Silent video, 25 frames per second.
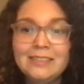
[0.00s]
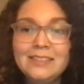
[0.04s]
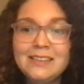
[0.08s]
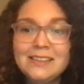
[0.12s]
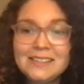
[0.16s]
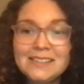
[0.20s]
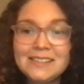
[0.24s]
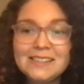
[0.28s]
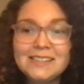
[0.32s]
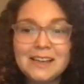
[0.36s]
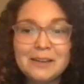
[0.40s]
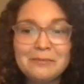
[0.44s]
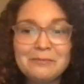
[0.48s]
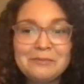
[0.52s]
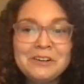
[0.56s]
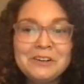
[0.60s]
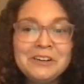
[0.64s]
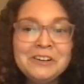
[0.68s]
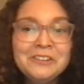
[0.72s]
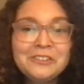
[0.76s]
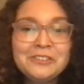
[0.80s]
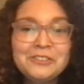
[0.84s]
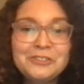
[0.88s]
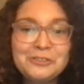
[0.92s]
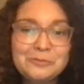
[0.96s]
This
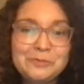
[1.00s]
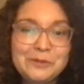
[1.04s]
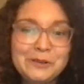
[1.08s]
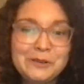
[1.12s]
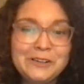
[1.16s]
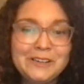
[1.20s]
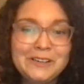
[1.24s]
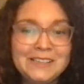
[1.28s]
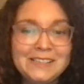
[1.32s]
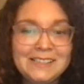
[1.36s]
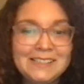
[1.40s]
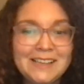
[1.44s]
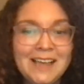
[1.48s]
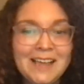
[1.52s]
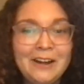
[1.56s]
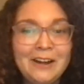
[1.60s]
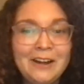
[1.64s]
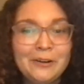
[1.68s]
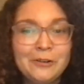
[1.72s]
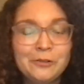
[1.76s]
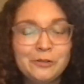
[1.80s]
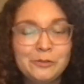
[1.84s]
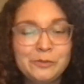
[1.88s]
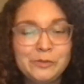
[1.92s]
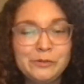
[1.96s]
summer, Jupiter and
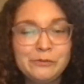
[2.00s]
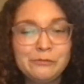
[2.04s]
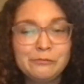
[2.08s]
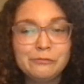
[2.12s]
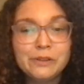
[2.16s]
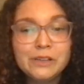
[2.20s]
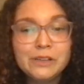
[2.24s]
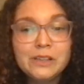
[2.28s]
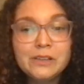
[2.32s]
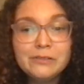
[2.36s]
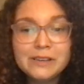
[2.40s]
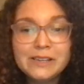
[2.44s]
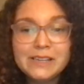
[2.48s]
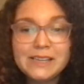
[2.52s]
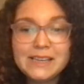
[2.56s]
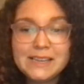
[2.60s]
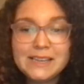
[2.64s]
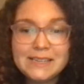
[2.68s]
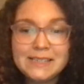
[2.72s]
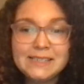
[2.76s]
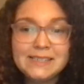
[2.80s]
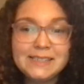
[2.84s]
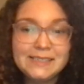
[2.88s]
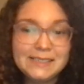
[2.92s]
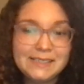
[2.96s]
Saturn will be really, really
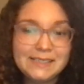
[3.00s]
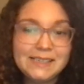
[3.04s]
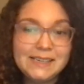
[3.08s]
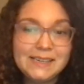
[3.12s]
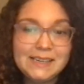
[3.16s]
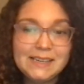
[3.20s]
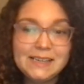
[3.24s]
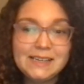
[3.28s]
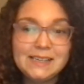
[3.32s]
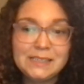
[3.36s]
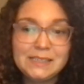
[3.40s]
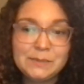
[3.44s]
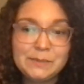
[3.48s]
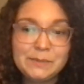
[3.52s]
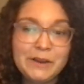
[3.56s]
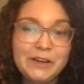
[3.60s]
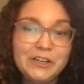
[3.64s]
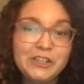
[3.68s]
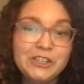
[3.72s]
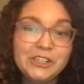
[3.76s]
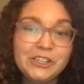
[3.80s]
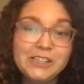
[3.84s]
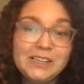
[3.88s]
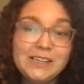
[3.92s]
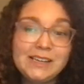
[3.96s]
easy to see,
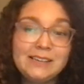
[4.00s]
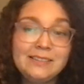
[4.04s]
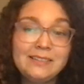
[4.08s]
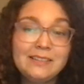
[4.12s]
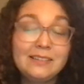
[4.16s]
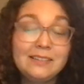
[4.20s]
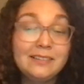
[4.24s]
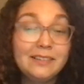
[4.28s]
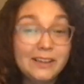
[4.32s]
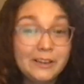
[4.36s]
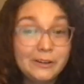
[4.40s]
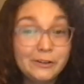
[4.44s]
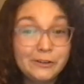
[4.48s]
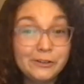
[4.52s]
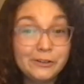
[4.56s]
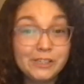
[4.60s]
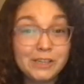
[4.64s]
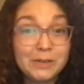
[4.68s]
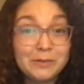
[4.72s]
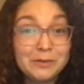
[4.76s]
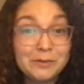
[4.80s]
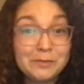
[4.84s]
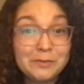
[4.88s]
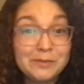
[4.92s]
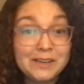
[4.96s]
especially in the later
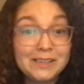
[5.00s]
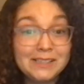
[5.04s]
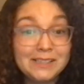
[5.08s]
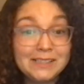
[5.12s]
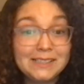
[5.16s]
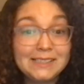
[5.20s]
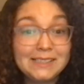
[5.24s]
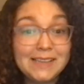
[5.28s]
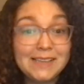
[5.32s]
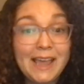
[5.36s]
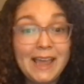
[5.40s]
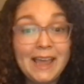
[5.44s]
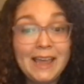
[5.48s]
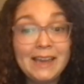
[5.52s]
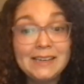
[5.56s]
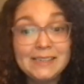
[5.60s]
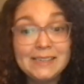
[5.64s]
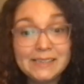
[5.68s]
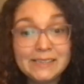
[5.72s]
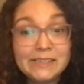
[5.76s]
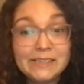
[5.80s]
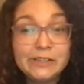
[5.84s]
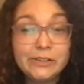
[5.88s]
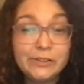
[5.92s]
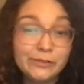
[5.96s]
summer months and
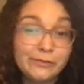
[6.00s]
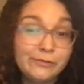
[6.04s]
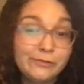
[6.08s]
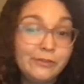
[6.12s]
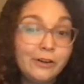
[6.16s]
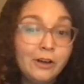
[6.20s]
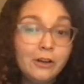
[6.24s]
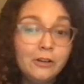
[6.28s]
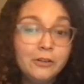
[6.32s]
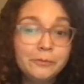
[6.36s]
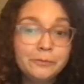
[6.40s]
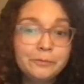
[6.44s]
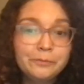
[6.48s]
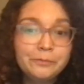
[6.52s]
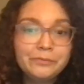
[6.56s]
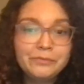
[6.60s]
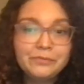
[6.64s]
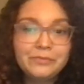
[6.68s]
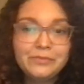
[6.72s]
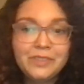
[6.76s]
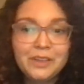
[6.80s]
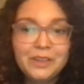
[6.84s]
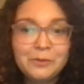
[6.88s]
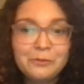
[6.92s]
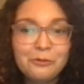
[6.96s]
into the fall.
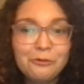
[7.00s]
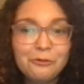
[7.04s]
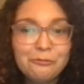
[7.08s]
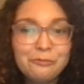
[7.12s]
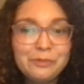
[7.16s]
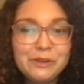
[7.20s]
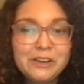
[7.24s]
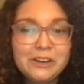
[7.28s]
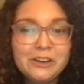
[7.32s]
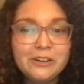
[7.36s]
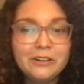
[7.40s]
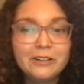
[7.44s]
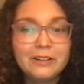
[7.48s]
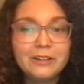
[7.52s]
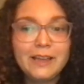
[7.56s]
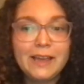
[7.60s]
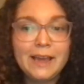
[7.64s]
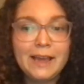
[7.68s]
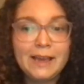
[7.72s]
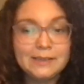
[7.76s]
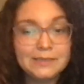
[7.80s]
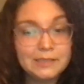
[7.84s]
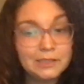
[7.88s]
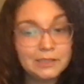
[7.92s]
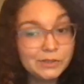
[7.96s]
They won't be nearly
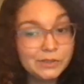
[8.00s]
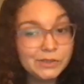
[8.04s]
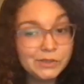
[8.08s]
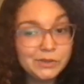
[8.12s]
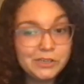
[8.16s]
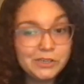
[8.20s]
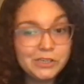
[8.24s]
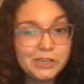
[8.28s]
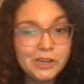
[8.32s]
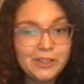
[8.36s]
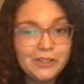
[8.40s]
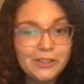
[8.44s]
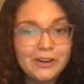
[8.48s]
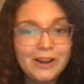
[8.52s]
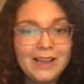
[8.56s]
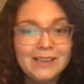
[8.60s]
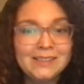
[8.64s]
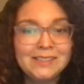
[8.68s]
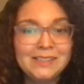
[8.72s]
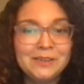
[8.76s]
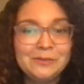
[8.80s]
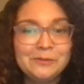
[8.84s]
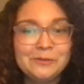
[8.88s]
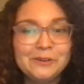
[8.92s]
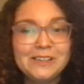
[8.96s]
as close to each other
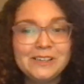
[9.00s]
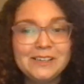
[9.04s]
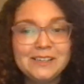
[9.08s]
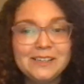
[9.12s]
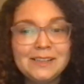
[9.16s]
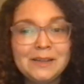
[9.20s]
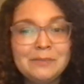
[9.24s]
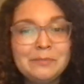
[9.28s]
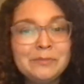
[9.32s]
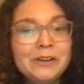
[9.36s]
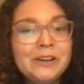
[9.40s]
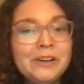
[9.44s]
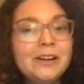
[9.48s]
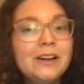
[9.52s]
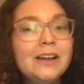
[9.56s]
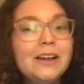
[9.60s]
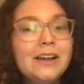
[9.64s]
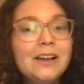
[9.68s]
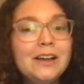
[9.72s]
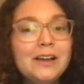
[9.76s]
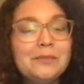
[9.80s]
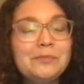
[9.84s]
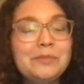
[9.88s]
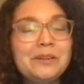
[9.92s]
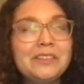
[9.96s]
as they were in December,
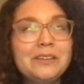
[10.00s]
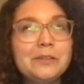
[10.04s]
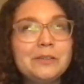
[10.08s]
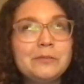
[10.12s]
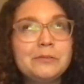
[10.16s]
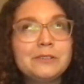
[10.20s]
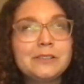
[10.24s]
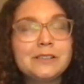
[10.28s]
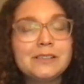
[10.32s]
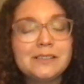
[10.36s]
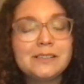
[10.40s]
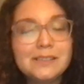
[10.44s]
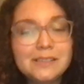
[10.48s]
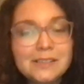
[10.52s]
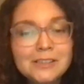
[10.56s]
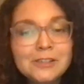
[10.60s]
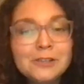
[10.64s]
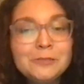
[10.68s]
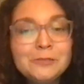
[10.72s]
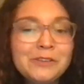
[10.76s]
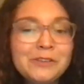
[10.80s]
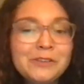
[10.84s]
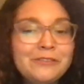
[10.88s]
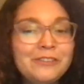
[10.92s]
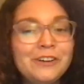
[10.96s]
but they will
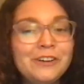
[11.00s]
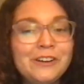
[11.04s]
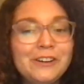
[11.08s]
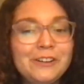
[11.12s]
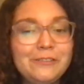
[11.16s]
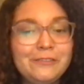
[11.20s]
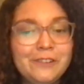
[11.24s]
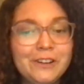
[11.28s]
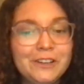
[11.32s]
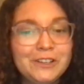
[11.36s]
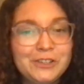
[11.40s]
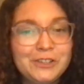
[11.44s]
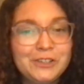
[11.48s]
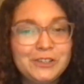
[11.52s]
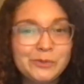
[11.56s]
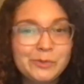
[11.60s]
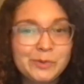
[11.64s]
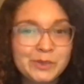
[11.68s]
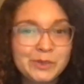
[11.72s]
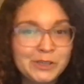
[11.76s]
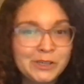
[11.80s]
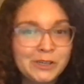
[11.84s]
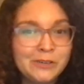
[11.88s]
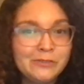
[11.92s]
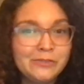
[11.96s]
still be very fun to
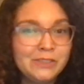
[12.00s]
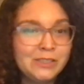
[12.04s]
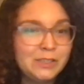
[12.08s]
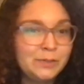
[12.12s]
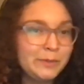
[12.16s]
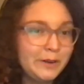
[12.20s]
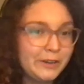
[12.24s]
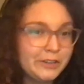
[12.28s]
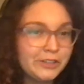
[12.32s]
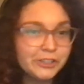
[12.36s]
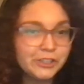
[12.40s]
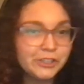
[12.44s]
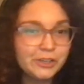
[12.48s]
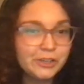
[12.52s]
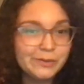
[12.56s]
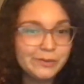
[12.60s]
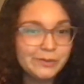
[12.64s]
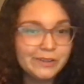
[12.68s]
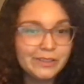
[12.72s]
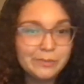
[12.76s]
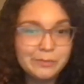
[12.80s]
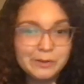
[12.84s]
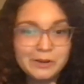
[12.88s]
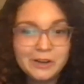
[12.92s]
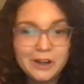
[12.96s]
observe, especially
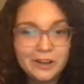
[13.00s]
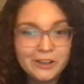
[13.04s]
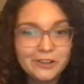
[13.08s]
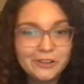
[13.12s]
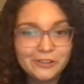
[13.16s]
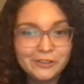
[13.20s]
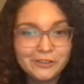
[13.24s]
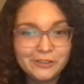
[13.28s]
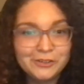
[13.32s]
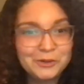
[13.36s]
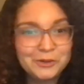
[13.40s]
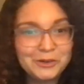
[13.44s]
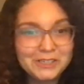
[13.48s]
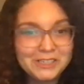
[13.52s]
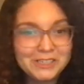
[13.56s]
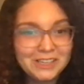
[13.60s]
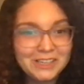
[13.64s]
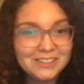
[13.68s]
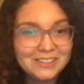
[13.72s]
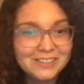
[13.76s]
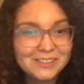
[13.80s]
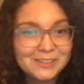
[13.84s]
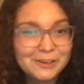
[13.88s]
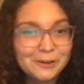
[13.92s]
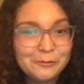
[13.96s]
with binoculars or a
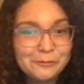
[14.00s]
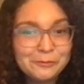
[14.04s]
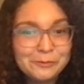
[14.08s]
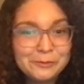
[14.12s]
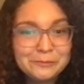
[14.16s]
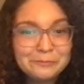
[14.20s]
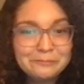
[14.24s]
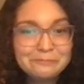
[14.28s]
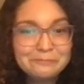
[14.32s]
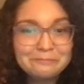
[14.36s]
telescope.